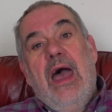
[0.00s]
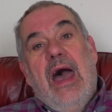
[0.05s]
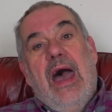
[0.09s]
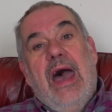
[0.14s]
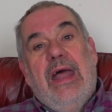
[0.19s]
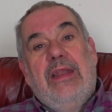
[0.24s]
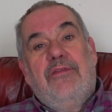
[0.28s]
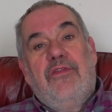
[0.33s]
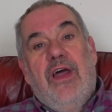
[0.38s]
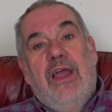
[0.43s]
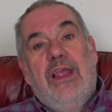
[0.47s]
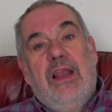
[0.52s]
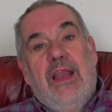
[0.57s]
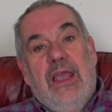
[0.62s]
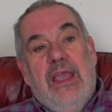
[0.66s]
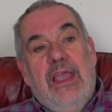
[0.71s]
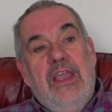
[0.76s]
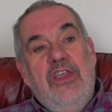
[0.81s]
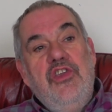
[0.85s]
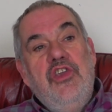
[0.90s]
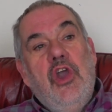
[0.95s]
And
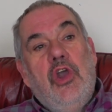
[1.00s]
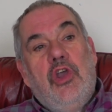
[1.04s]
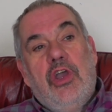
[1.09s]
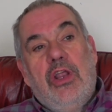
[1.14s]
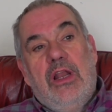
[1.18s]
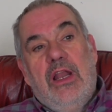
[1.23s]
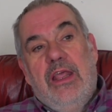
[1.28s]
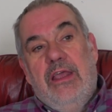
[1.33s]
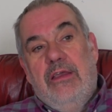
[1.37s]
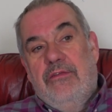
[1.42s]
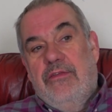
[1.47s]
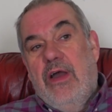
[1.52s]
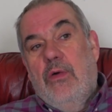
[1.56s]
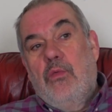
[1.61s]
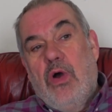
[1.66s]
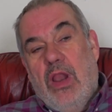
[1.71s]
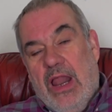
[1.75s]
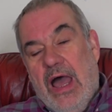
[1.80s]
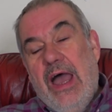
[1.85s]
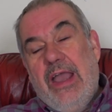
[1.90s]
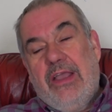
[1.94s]
frankly, you could live
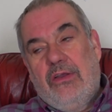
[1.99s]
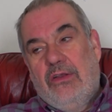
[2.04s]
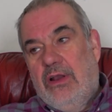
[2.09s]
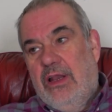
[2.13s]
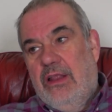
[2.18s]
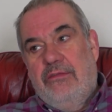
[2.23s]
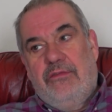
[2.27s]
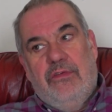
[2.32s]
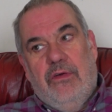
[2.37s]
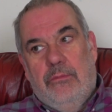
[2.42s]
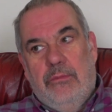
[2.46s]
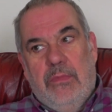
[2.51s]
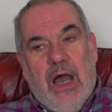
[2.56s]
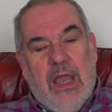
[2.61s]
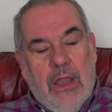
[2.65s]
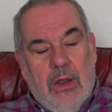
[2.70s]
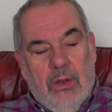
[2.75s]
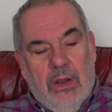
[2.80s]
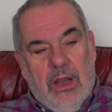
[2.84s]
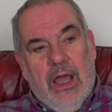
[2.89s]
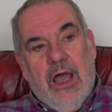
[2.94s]
well. I could live my
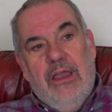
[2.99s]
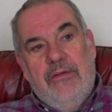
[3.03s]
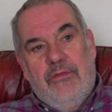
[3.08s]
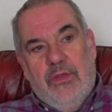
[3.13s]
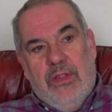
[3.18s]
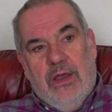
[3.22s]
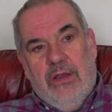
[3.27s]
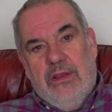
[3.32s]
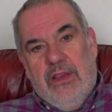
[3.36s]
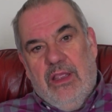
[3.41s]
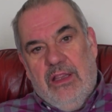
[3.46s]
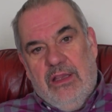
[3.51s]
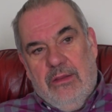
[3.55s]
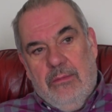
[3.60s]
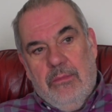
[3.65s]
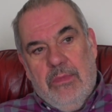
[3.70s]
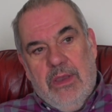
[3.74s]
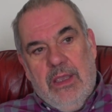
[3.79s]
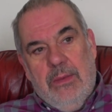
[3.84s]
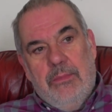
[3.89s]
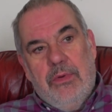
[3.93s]
whole life without eating
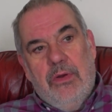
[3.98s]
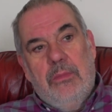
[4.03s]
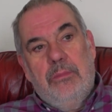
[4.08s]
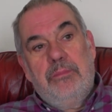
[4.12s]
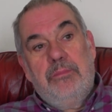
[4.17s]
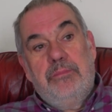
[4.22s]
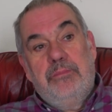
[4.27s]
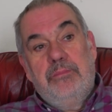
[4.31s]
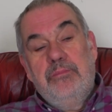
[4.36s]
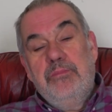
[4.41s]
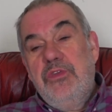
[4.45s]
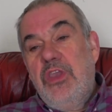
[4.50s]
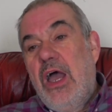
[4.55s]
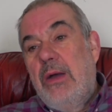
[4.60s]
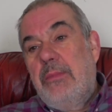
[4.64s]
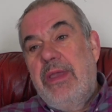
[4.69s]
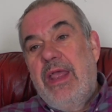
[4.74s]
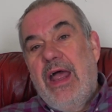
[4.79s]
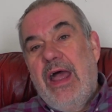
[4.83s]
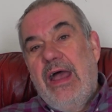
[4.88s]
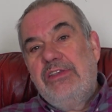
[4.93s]
meat, but I
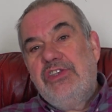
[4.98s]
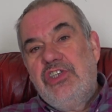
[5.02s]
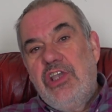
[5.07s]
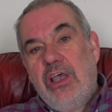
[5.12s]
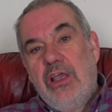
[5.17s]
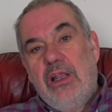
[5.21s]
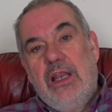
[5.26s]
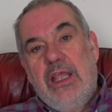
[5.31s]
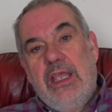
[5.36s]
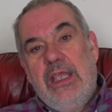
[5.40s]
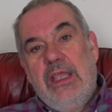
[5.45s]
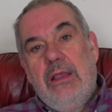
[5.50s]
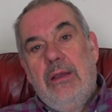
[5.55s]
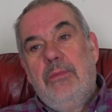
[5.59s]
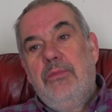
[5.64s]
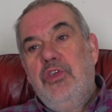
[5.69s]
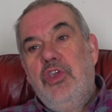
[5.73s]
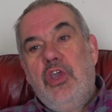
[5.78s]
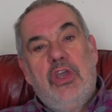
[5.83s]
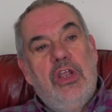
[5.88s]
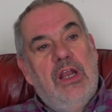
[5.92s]
mean, uh, certainly
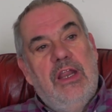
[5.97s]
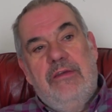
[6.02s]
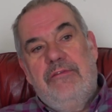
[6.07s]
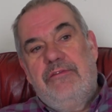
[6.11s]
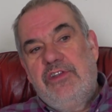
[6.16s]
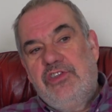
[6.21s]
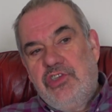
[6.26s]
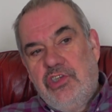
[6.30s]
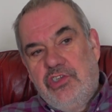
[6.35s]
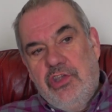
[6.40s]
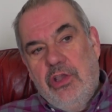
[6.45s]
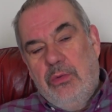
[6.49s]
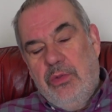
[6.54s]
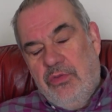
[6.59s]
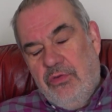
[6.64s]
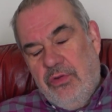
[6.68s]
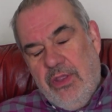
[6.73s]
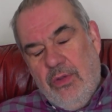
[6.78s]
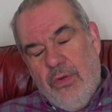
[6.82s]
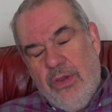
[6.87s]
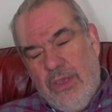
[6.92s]
you could live for two or
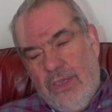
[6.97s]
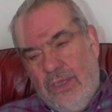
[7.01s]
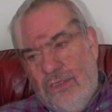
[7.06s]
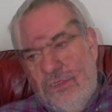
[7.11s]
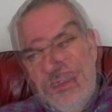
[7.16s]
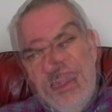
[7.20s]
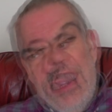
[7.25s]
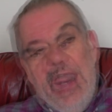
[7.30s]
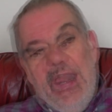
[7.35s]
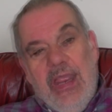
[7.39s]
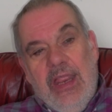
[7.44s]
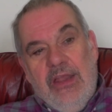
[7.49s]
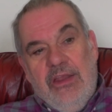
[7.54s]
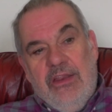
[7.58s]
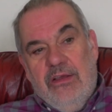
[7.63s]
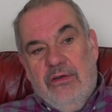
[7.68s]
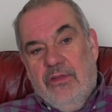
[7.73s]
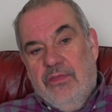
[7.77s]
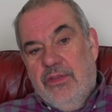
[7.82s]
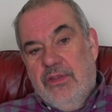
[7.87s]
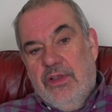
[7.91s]
three weeks in
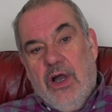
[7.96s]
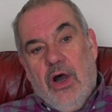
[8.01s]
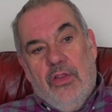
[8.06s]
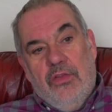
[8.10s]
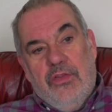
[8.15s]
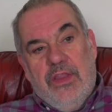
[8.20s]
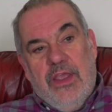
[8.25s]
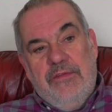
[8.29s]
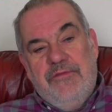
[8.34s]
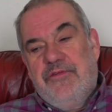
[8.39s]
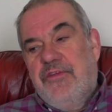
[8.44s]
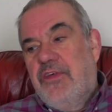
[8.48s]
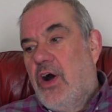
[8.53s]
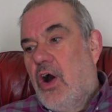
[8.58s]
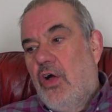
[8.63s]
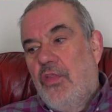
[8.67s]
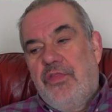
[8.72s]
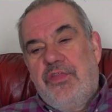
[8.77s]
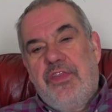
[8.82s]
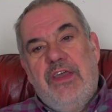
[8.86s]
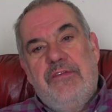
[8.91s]
India on on the
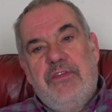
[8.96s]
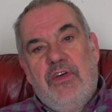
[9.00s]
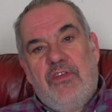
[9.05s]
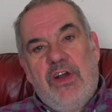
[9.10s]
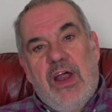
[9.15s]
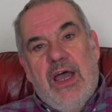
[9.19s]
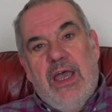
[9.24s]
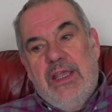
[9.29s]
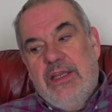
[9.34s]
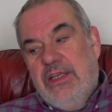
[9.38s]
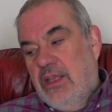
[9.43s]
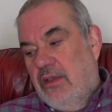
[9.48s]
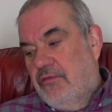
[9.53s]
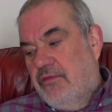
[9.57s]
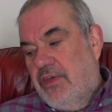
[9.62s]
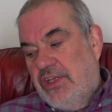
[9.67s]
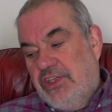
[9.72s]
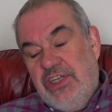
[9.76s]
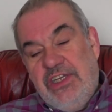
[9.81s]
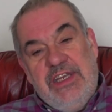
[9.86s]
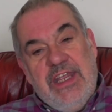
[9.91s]
on the variety of
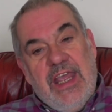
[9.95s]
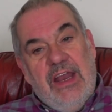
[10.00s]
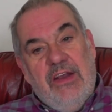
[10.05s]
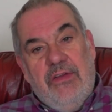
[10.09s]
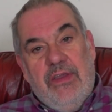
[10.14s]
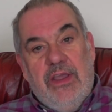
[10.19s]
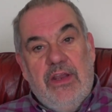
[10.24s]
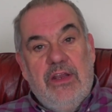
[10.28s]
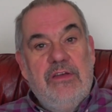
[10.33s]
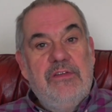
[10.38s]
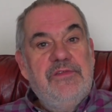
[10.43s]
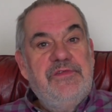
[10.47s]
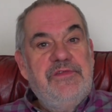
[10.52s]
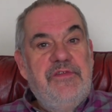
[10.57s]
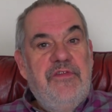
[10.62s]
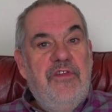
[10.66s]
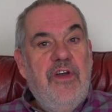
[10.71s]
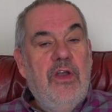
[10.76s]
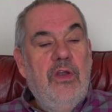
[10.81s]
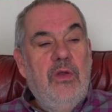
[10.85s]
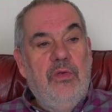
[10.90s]
vegetarian
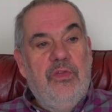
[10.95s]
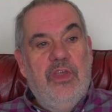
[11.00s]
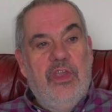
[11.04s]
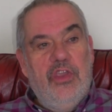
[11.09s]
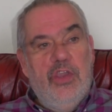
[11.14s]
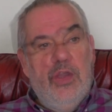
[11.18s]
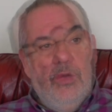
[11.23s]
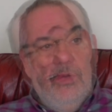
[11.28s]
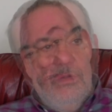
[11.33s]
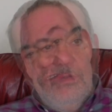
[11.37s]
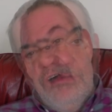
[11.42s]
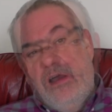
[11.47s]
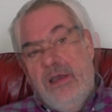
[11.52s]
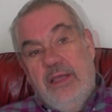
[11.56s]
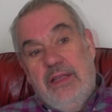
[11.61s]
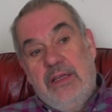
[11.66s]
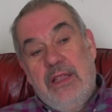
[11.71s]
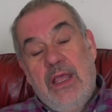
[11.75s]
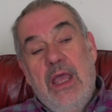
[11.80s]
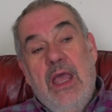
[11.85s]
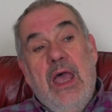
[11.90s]
food that you will
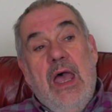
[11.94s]
find.